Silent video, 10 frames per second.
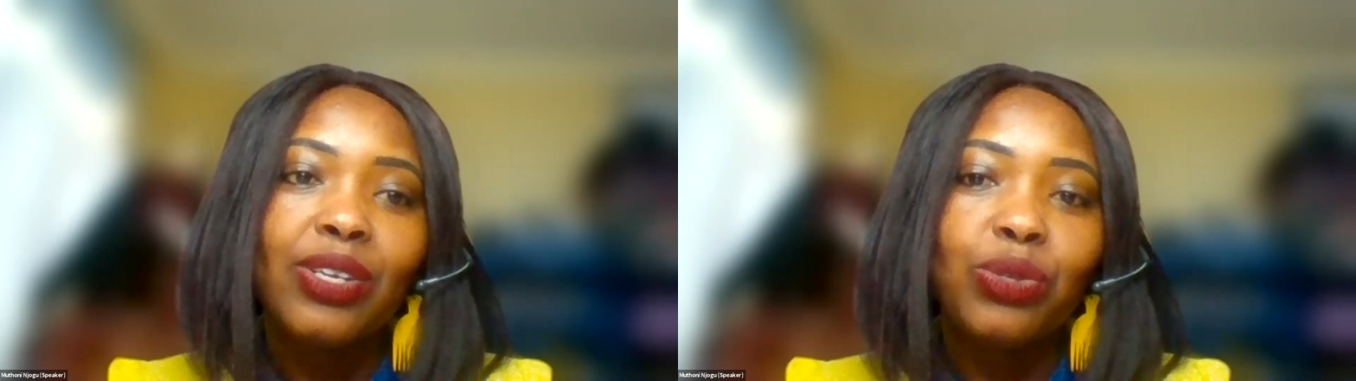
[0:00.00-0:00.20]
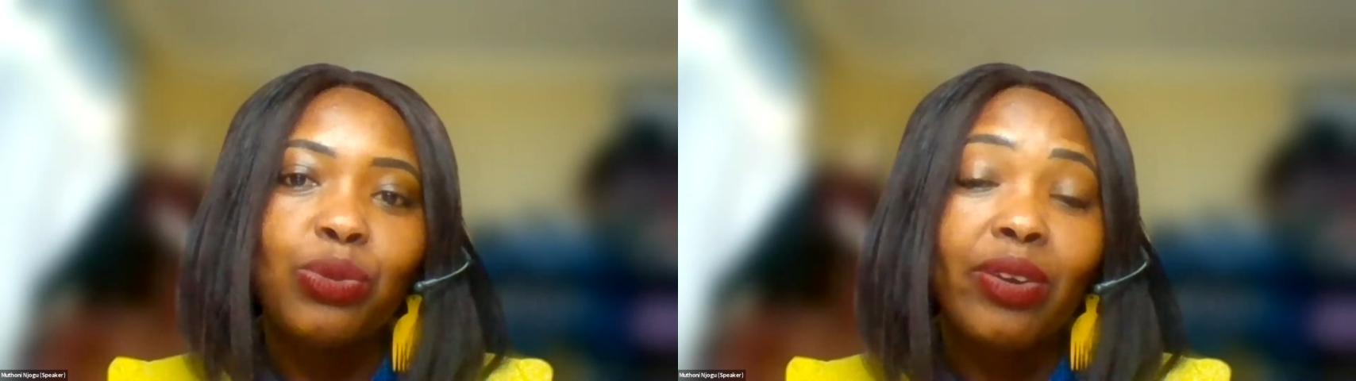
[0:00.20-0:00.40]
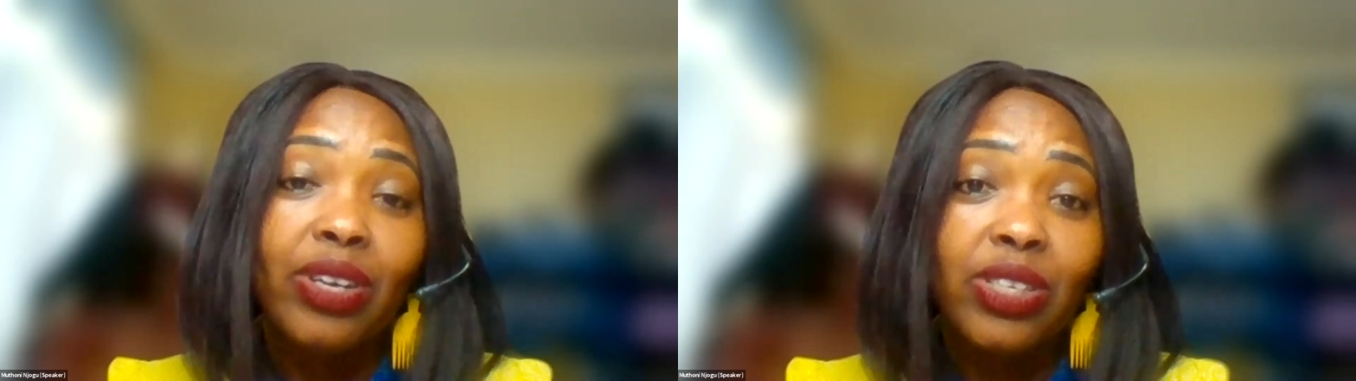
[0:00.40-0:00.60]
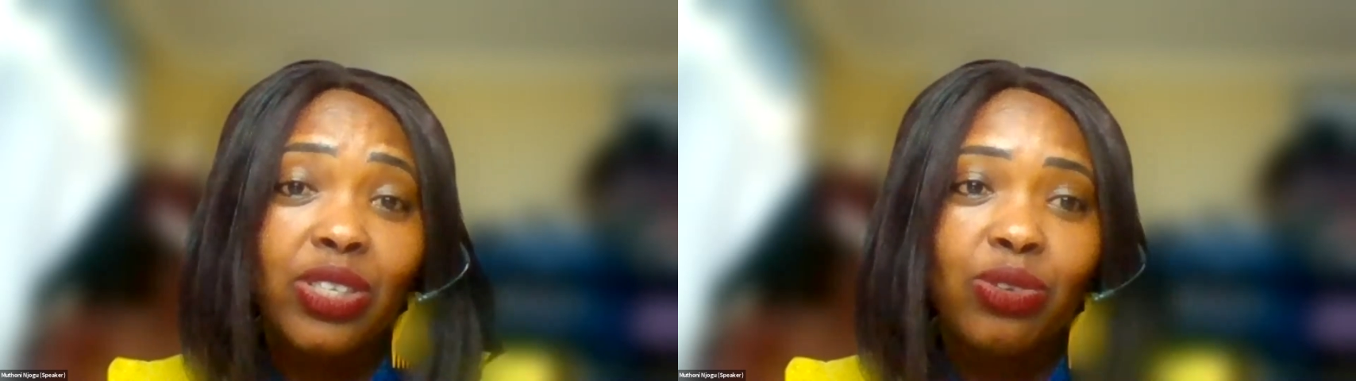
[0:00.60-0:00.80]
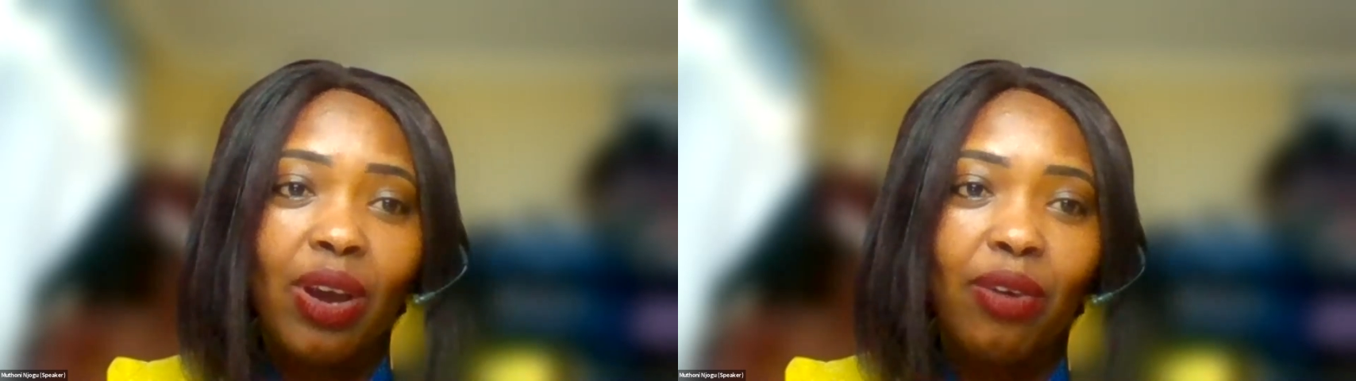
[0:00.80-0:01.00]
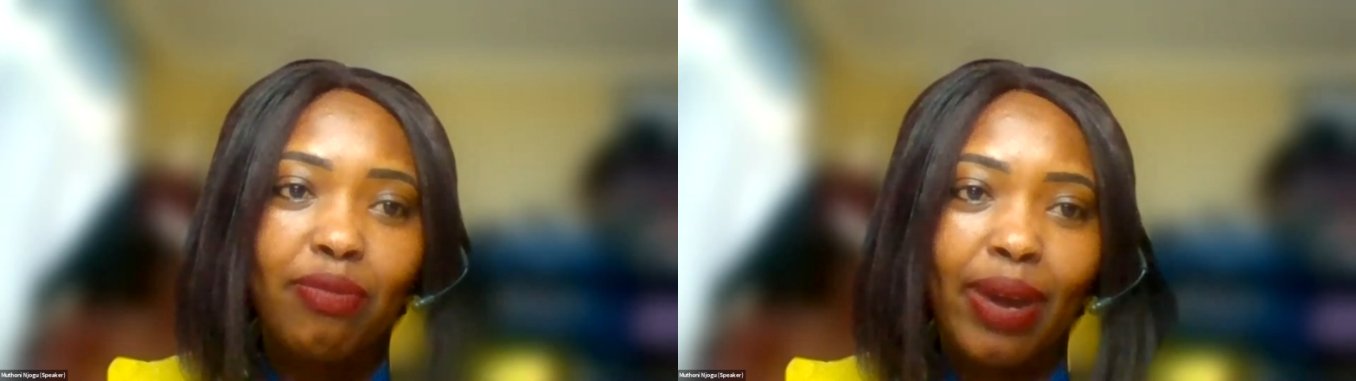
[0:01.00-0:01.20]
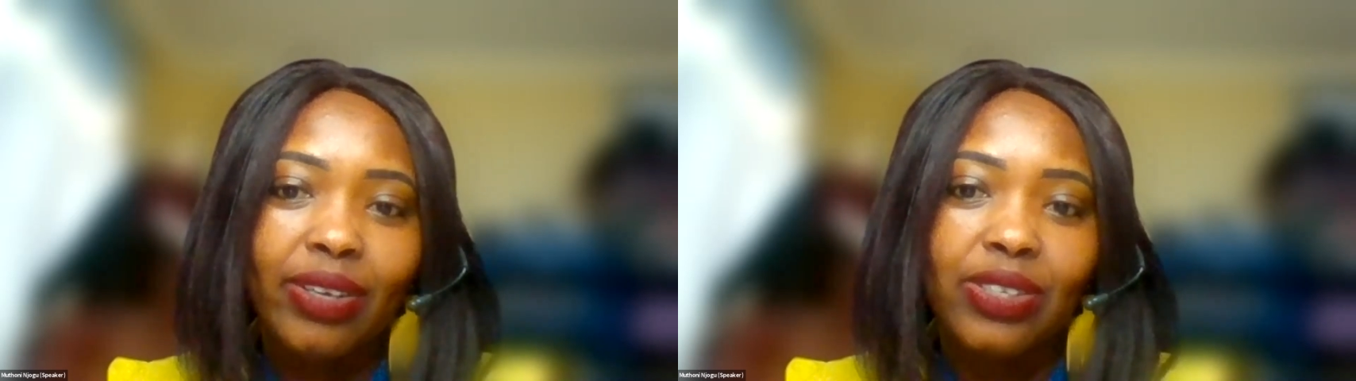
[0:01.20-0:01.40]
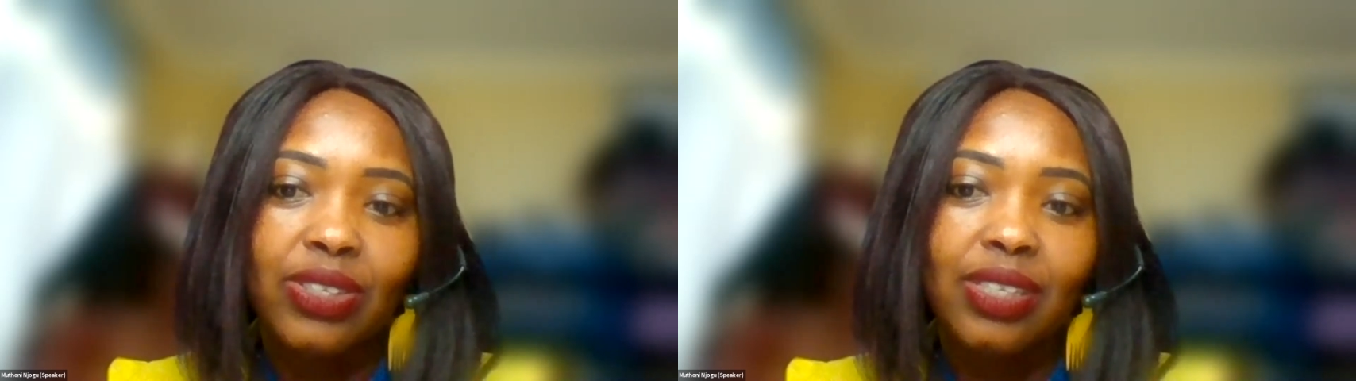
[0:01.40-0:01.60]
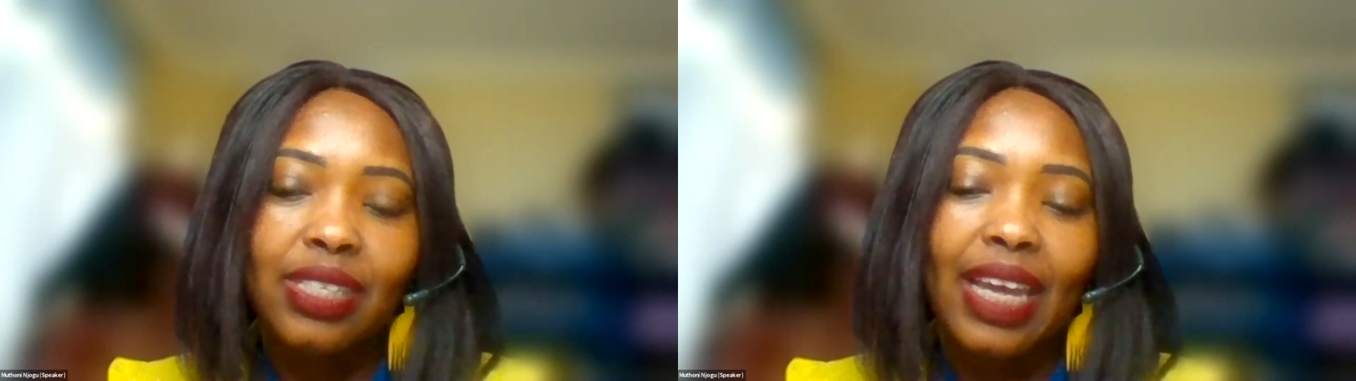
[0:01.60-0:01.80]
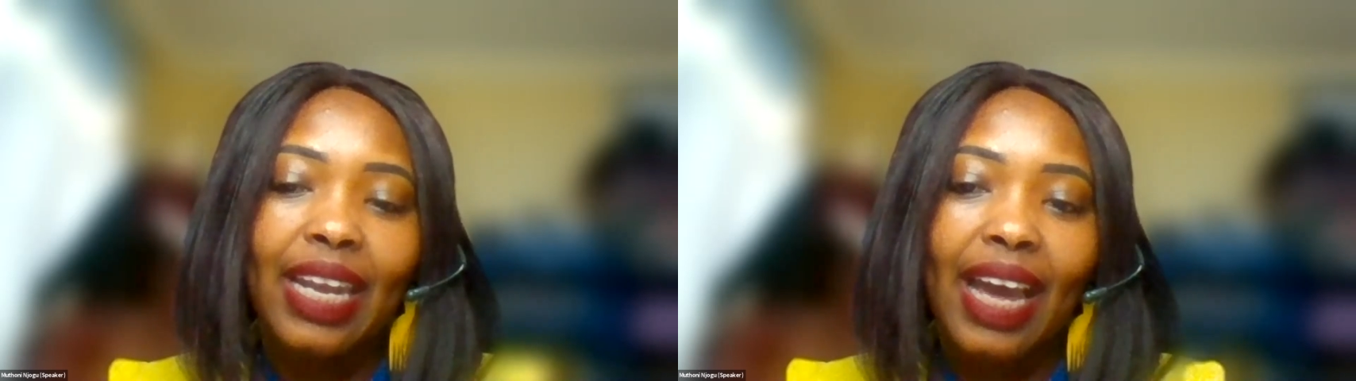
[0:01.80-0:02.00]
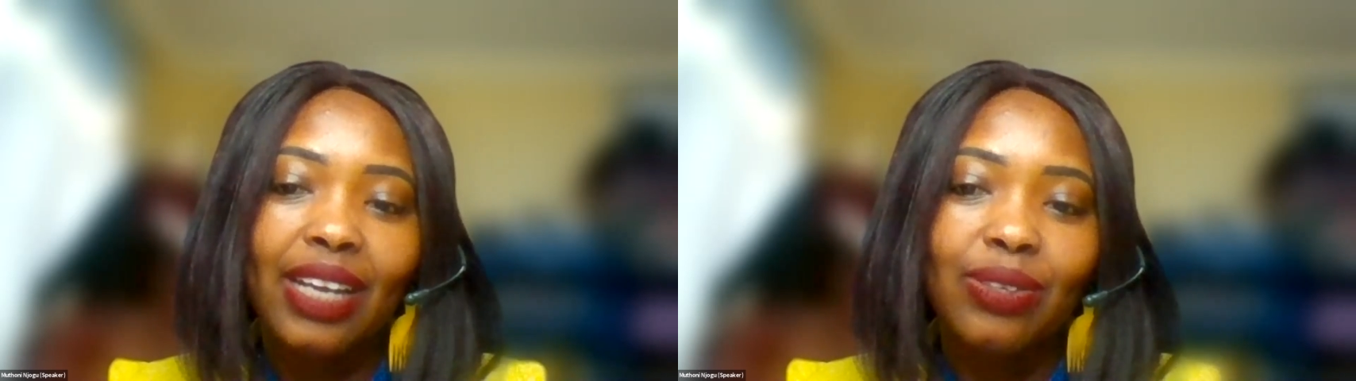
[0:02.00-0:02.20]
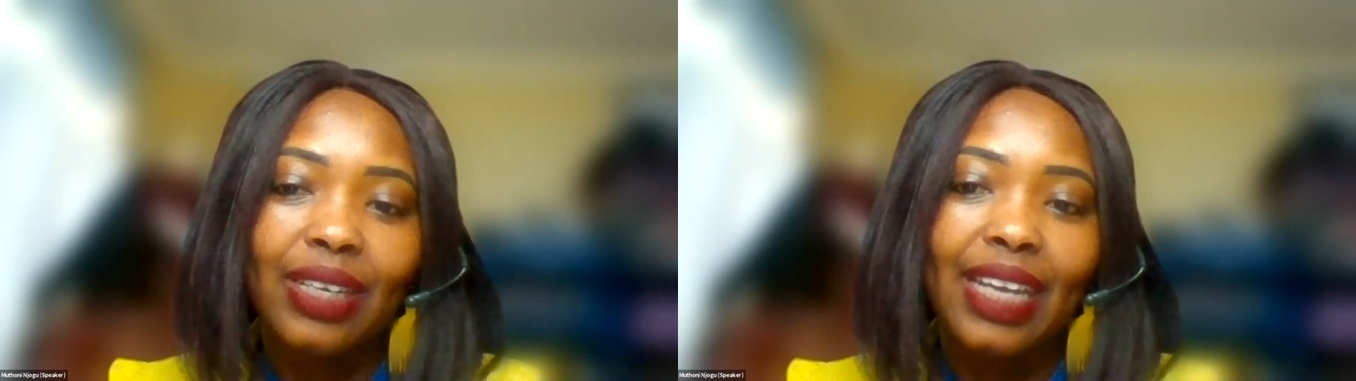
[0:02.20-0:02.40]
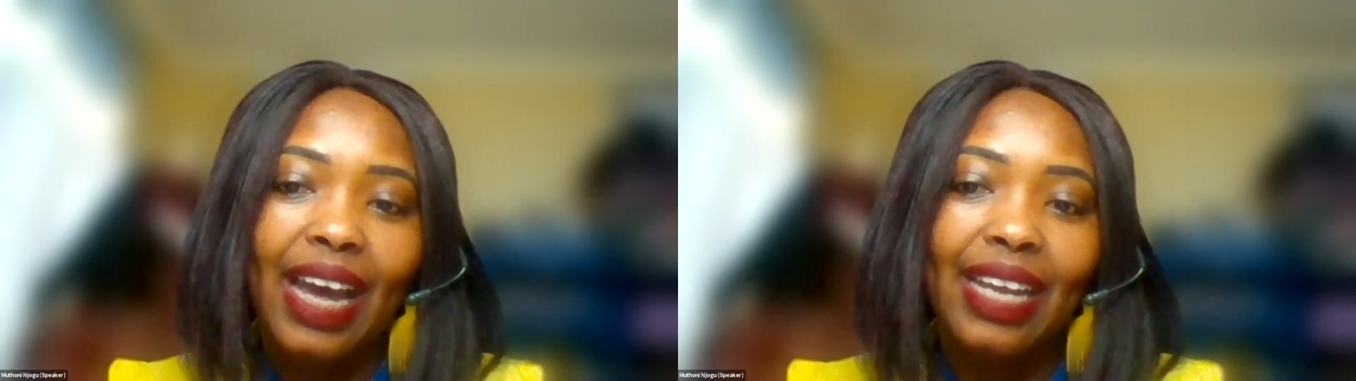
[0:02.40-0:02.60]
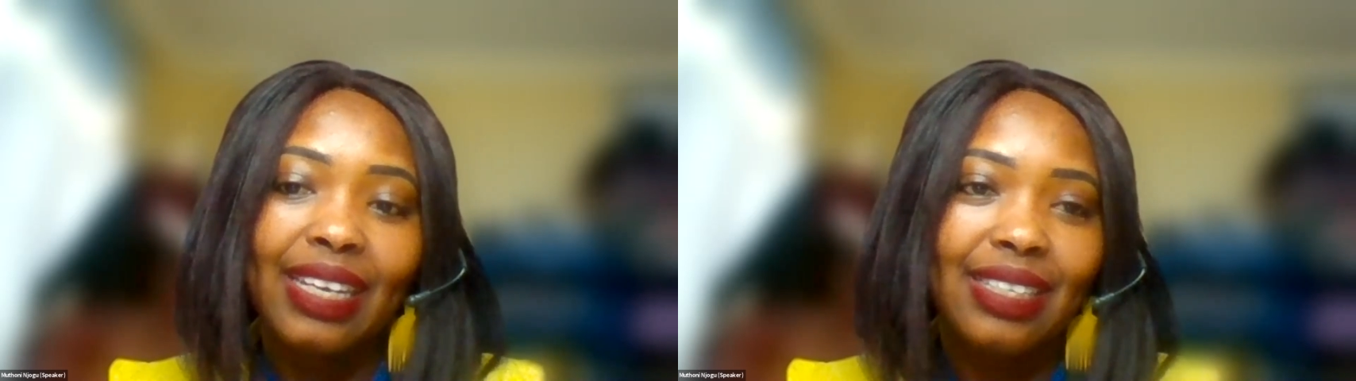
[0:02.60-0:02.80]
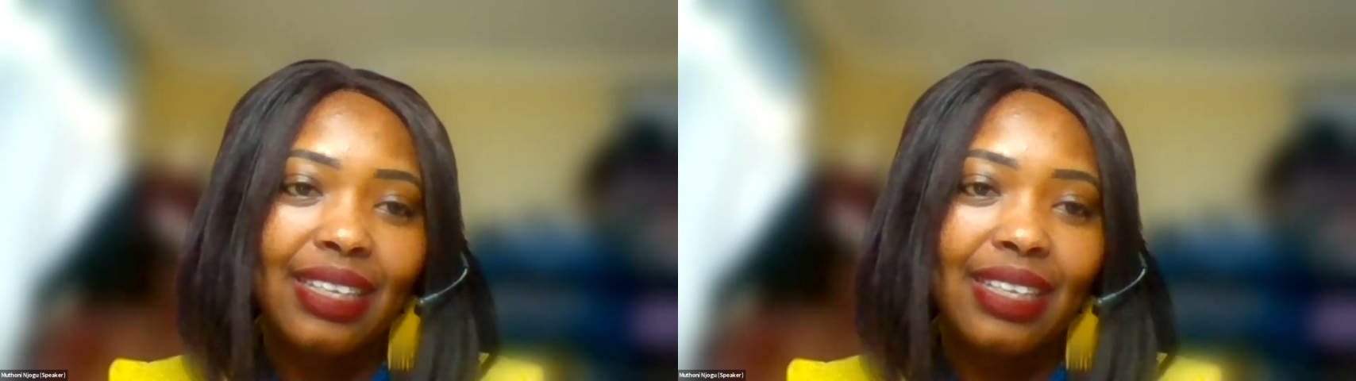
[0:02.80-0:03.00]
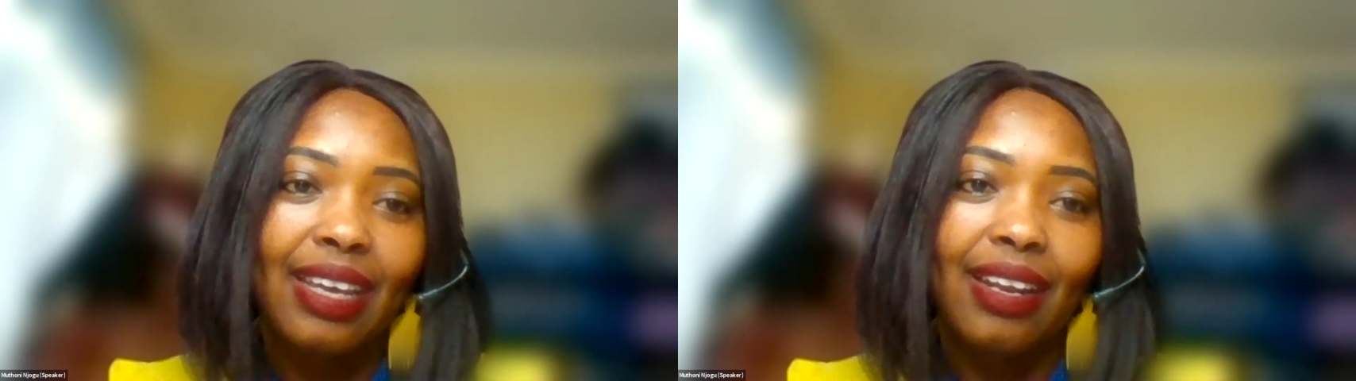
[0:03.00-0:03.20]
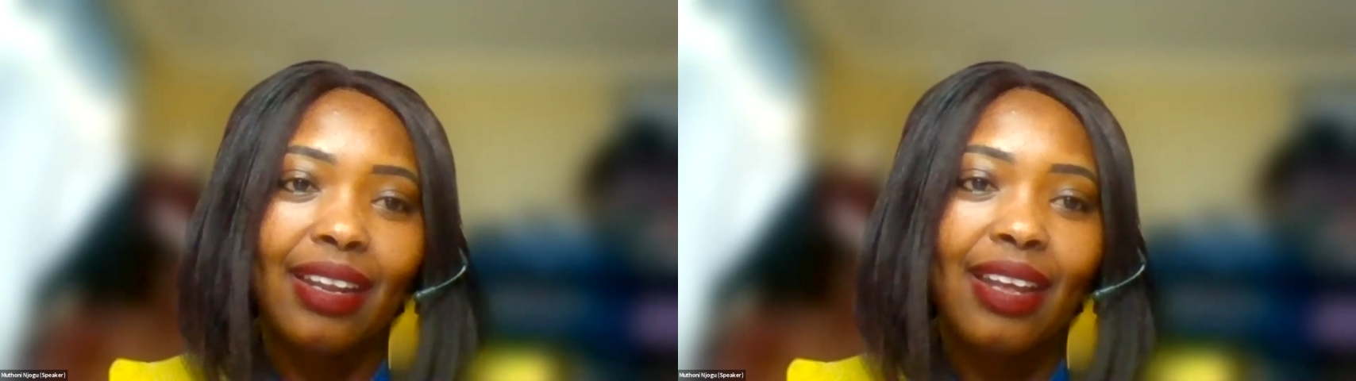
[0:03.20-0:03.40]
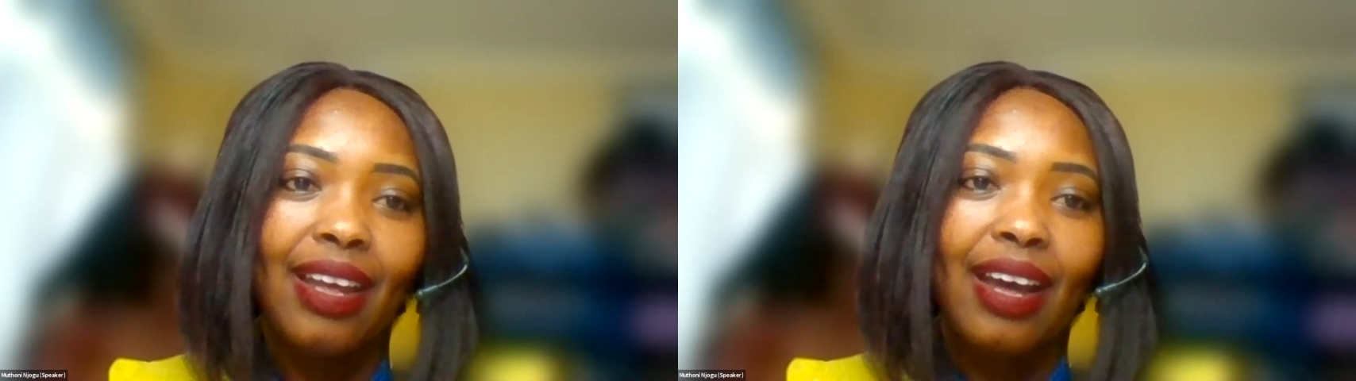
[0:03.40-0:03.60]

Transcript: to a registrar of marriages and actually undertaken